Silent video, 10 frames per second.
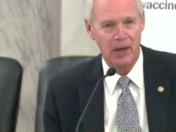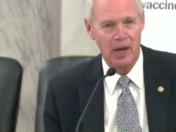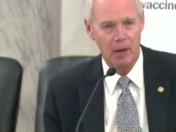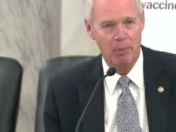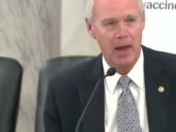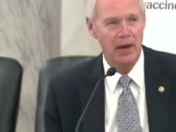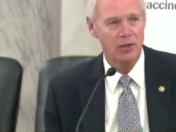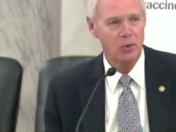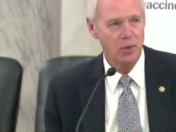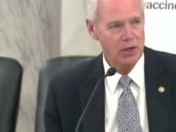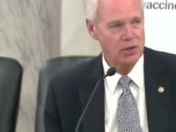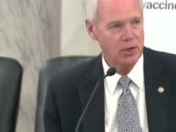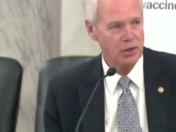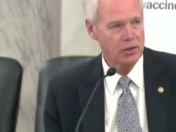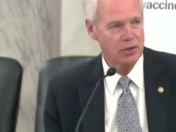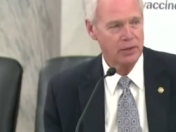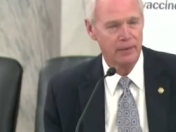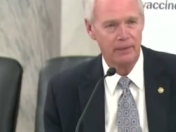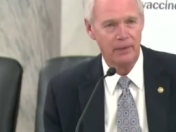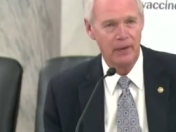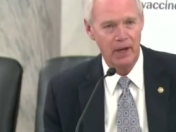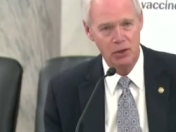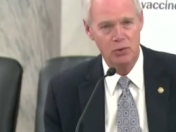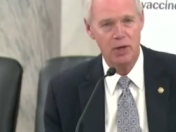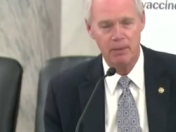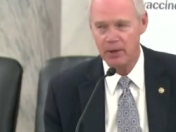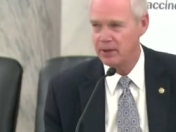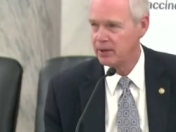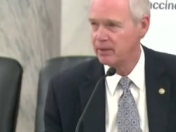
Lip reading: and apply it to research and treatment,